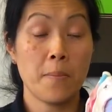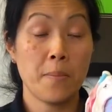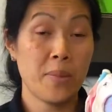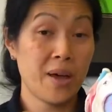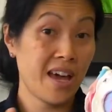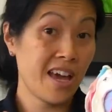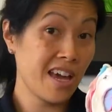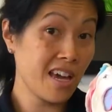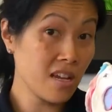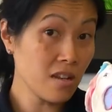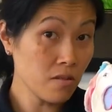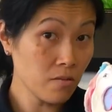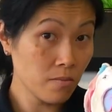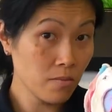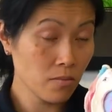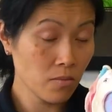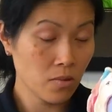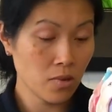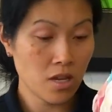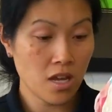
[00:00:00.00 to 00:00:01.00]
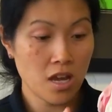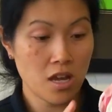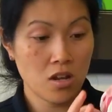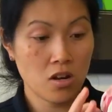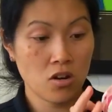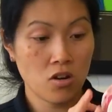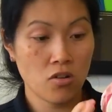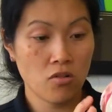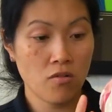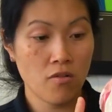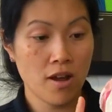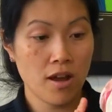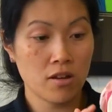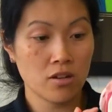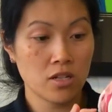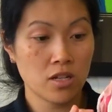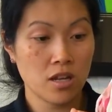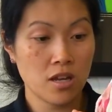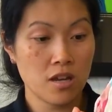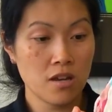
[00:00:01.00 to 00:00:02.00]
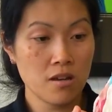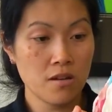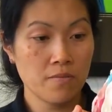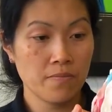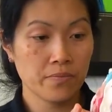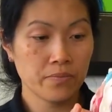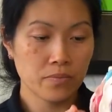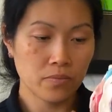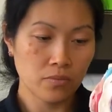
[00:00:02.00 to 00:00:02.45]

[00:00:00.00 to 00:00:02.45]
pain in and around here.